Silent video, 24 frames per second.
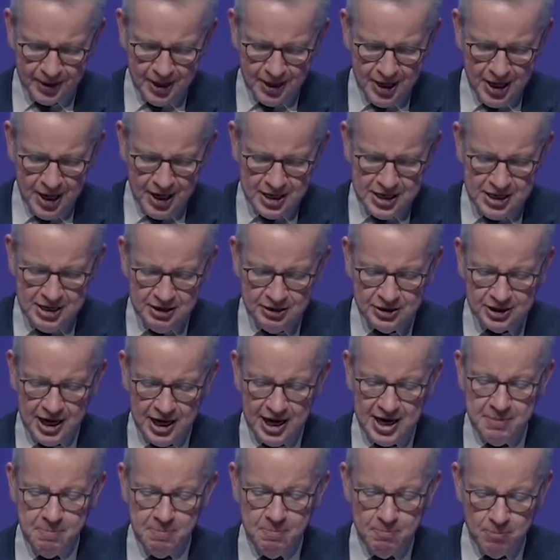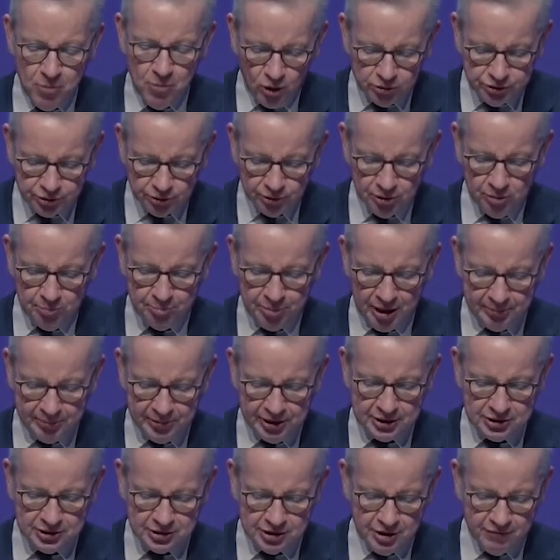He is a model public
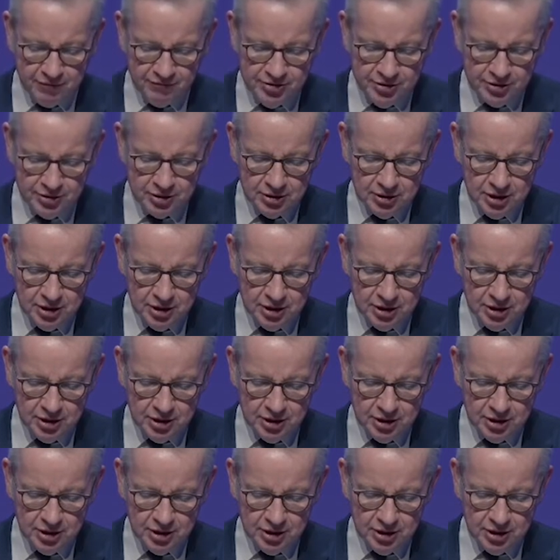servant,